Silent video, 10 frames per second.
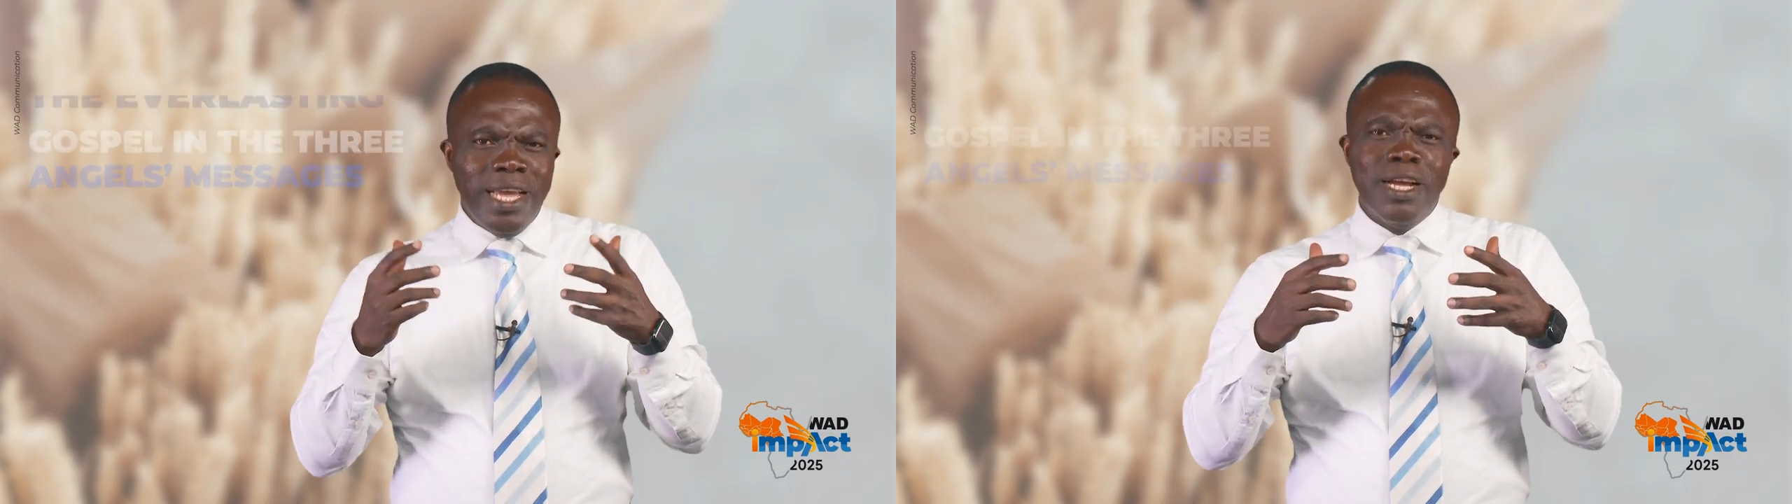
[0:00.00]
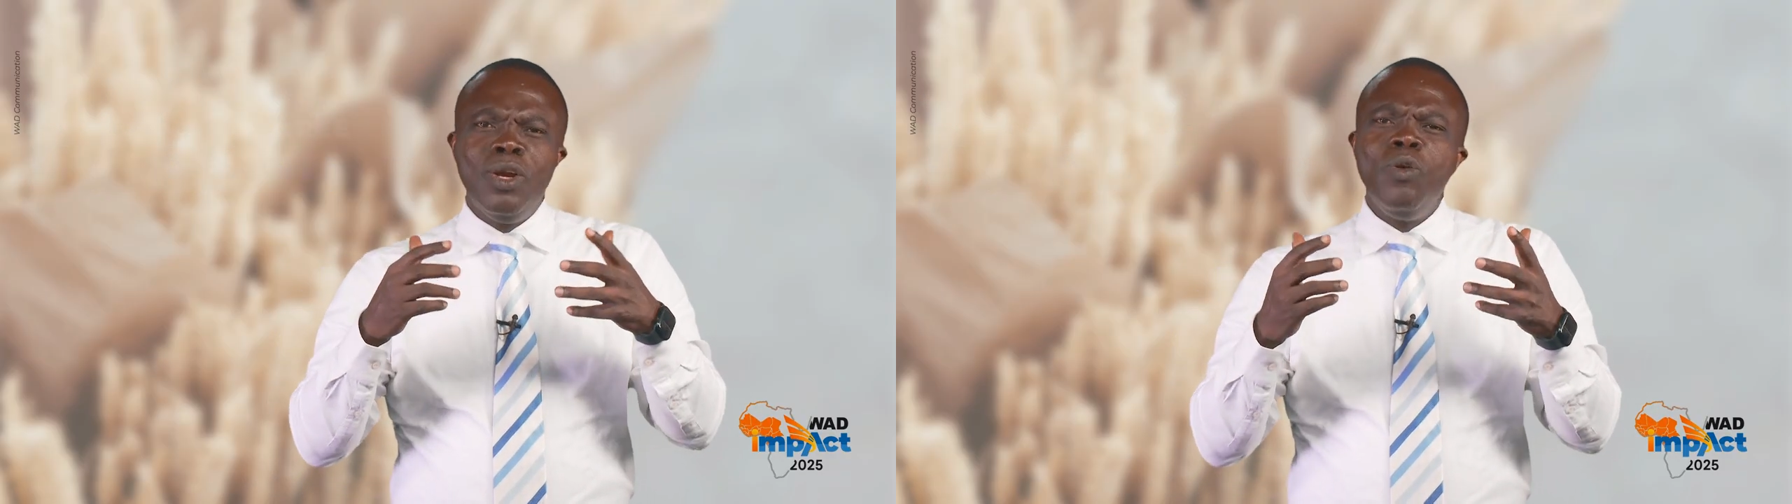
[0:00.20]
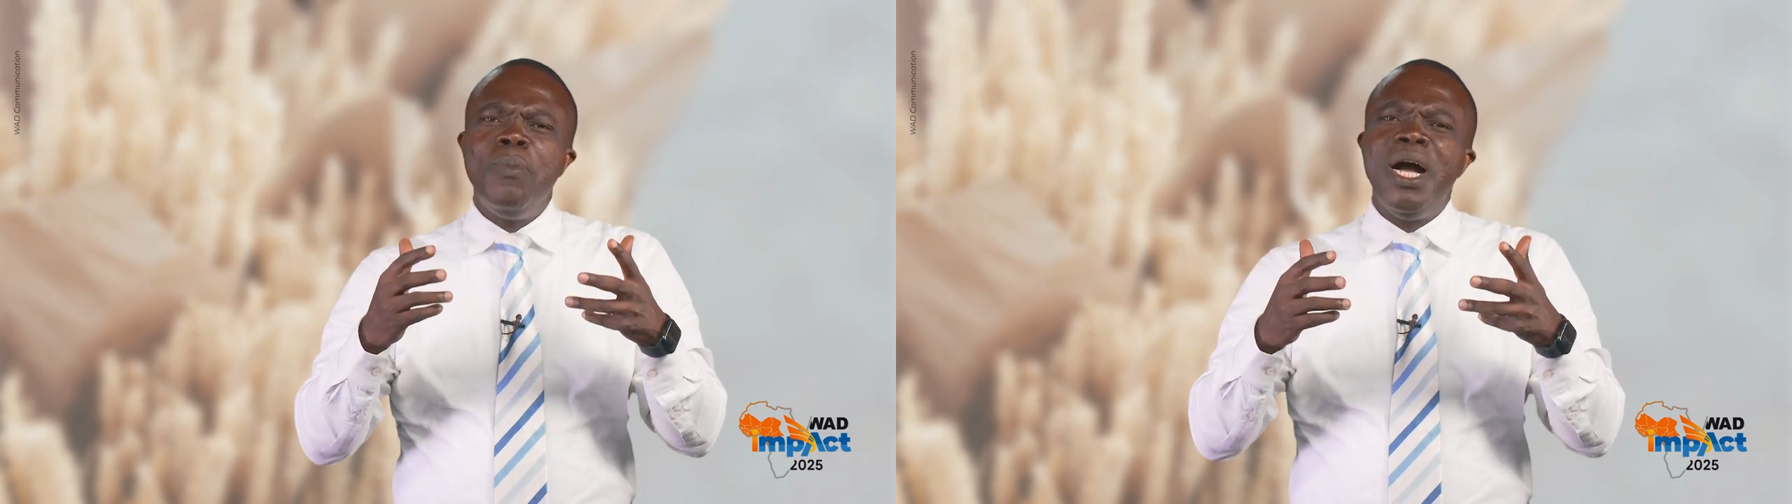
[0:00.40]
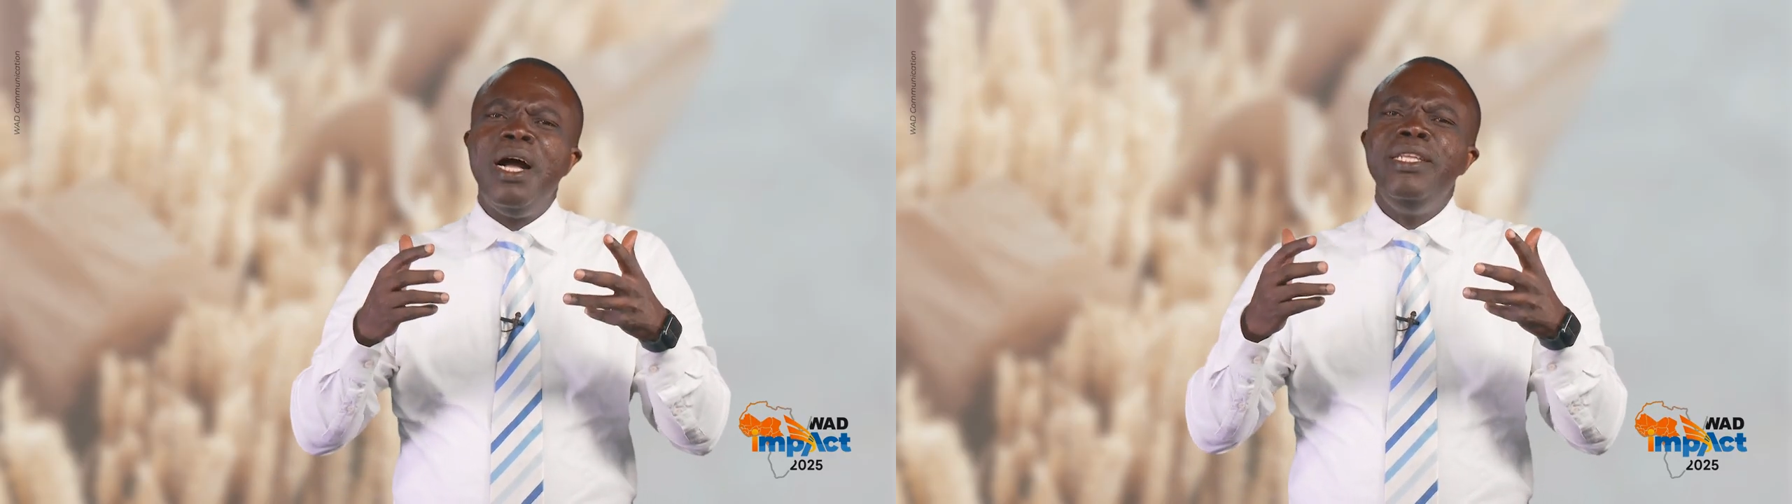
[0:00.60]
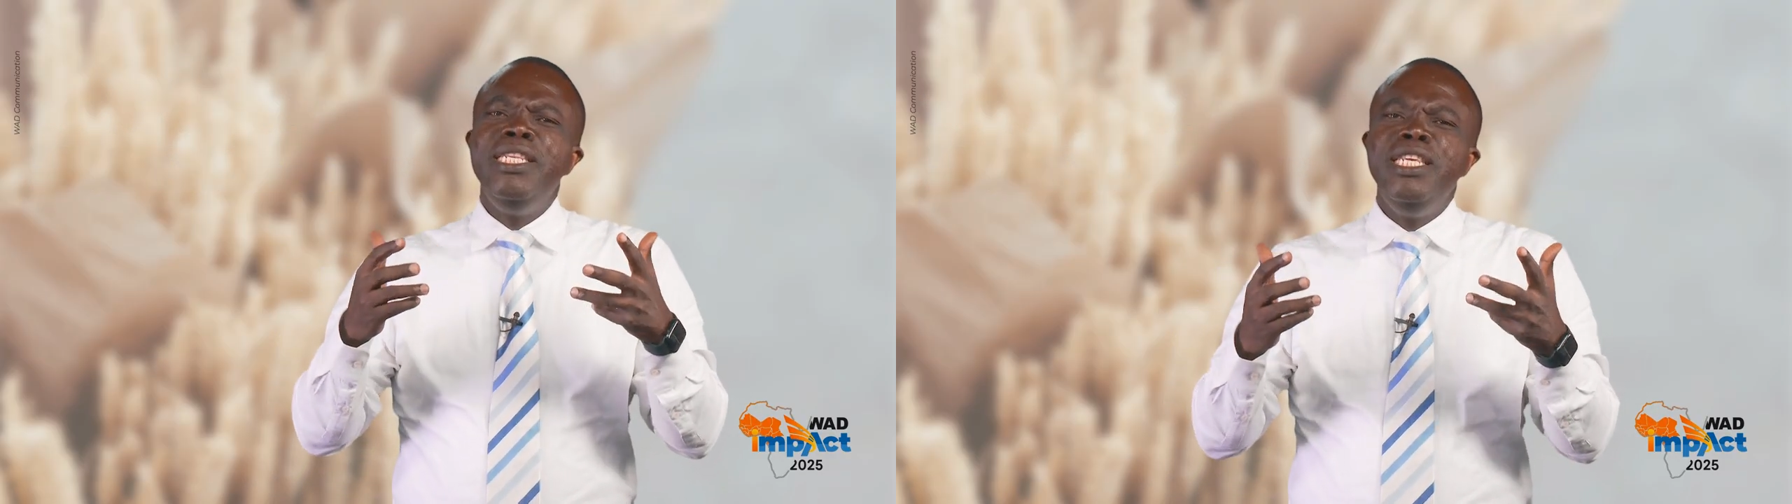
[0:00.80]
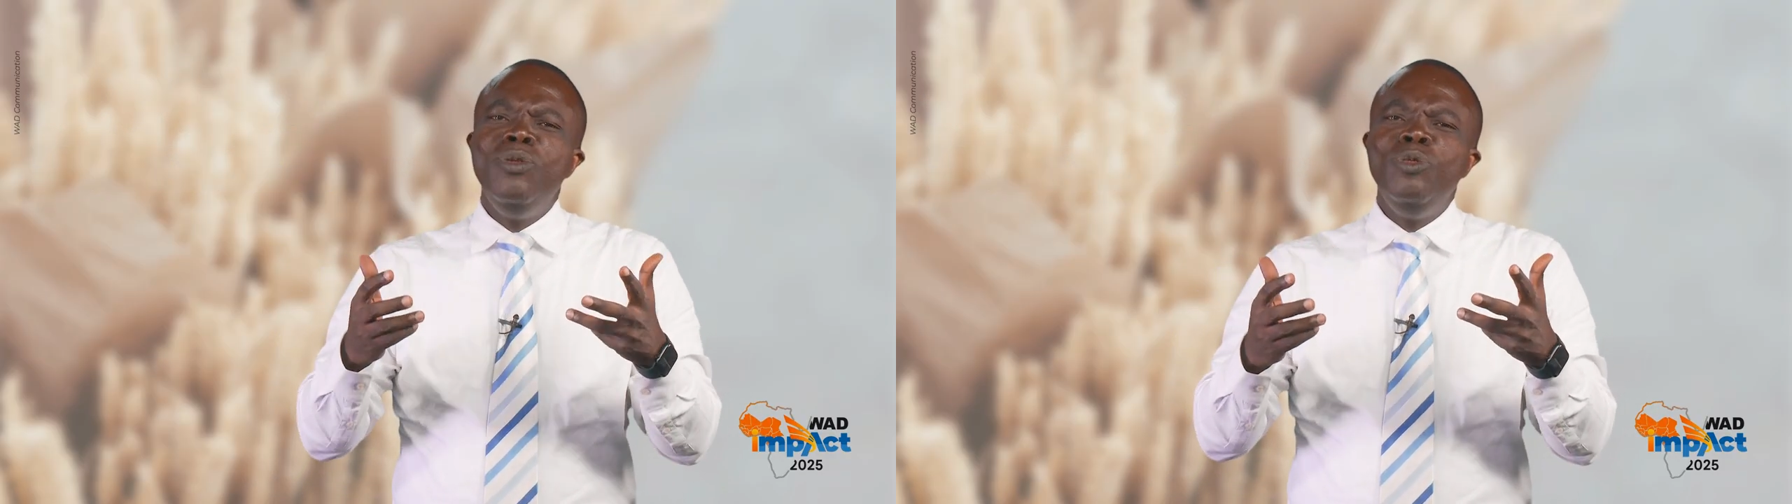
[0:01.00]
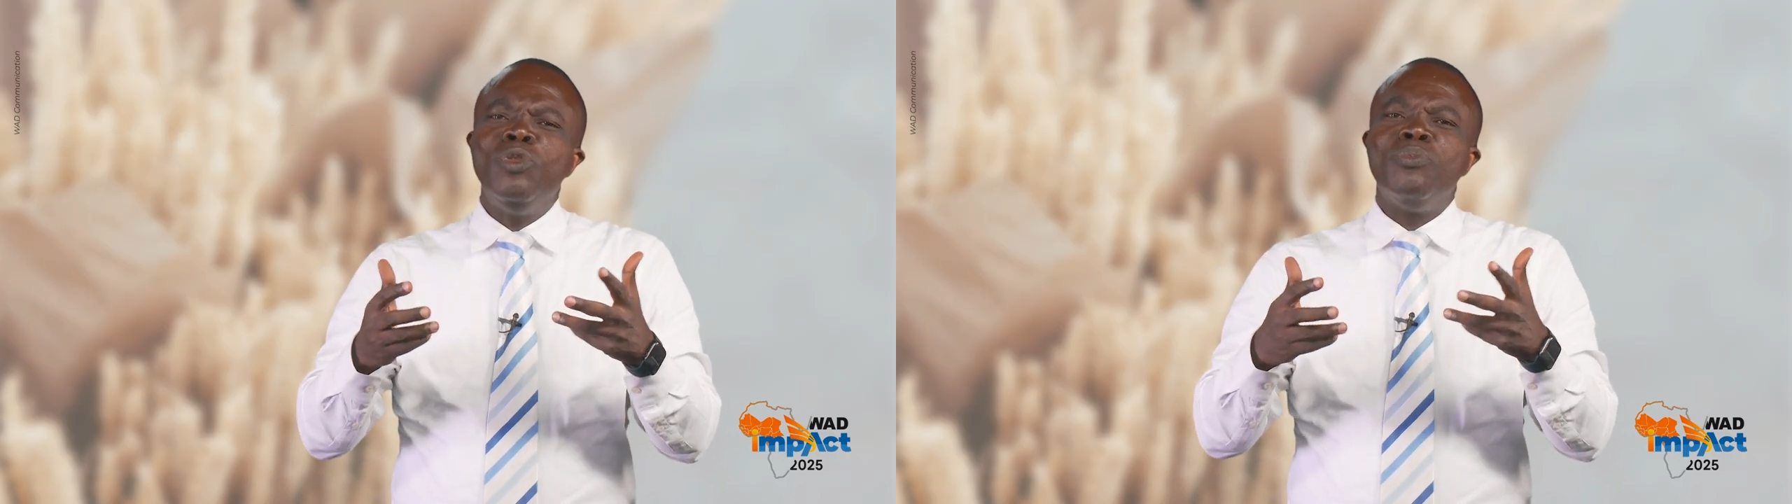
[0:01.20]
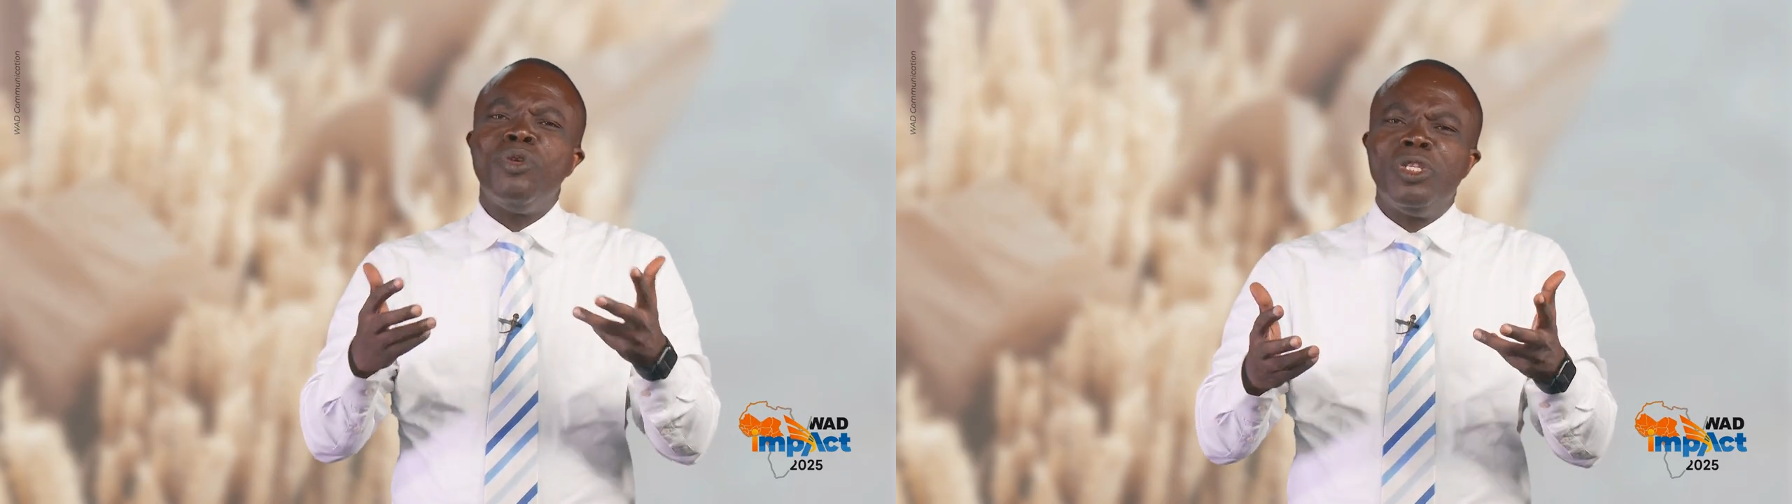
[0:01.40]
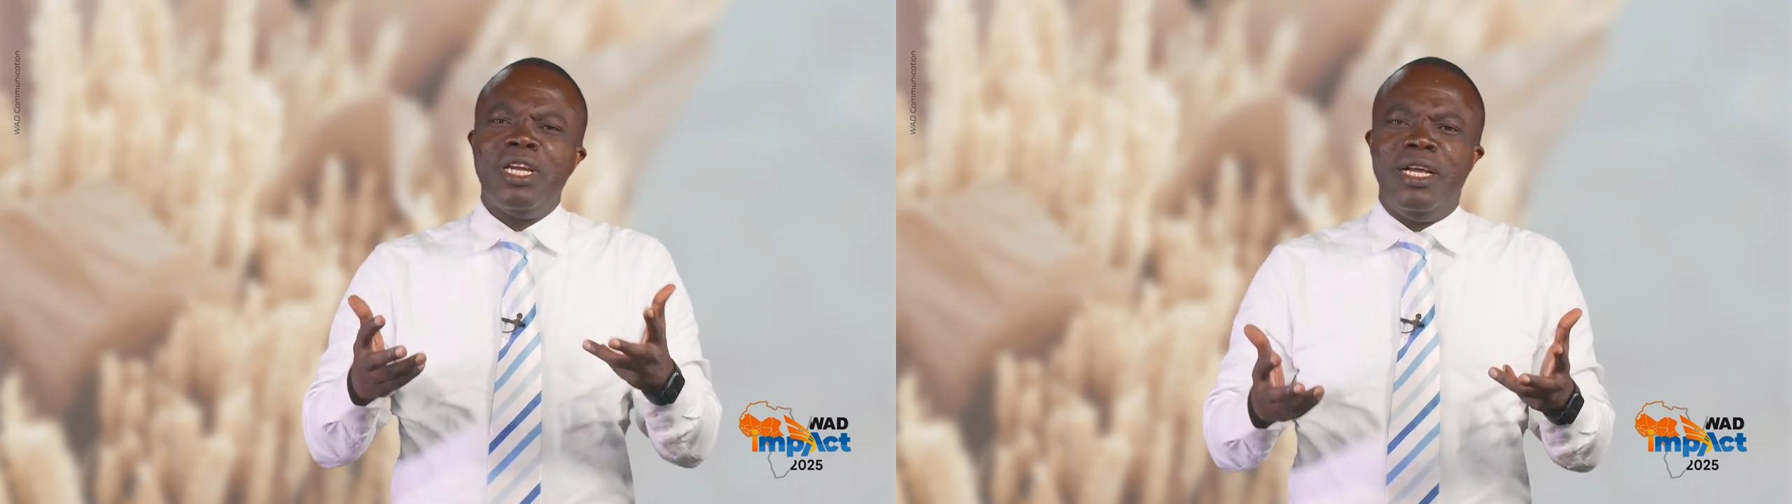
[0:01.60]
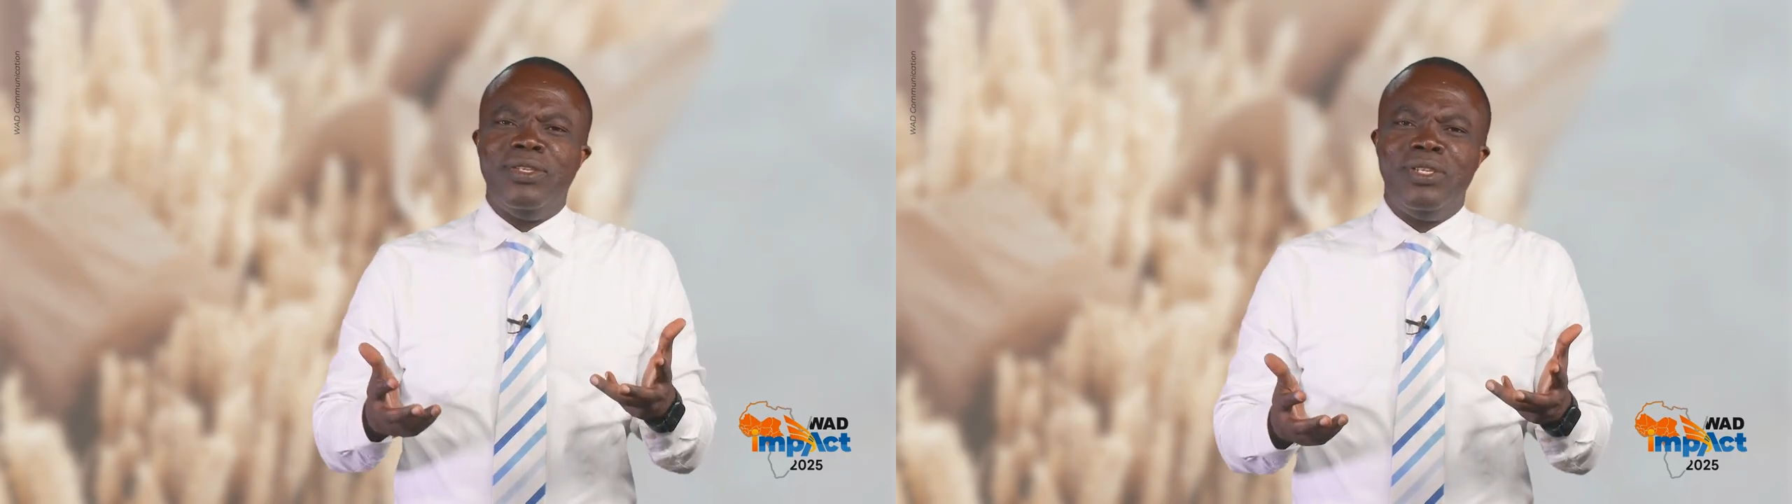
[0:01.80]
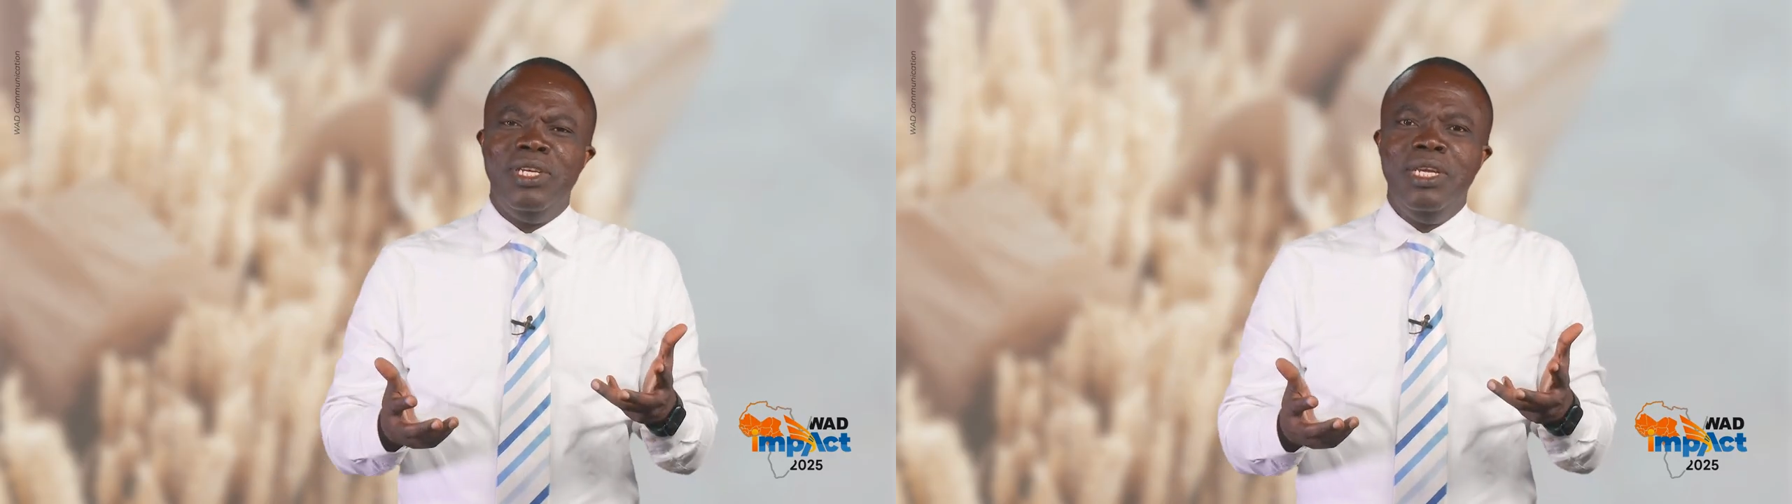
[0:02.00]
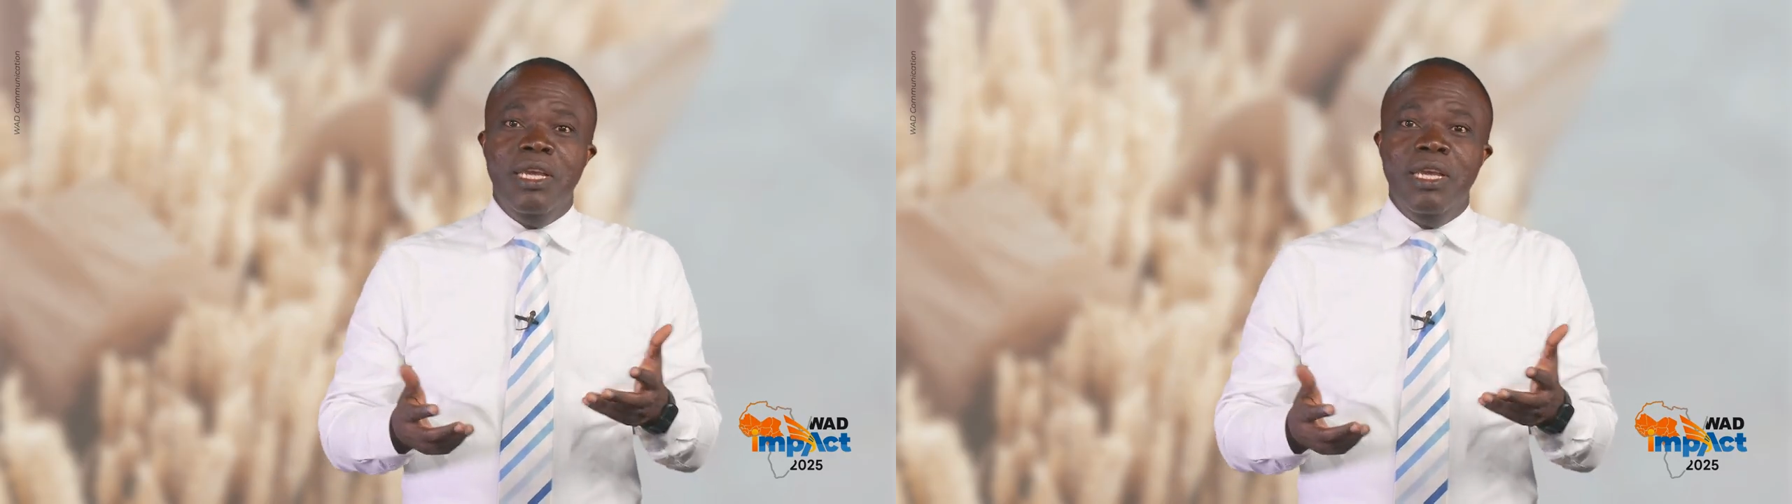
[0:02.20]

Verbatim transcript: a global news broadcast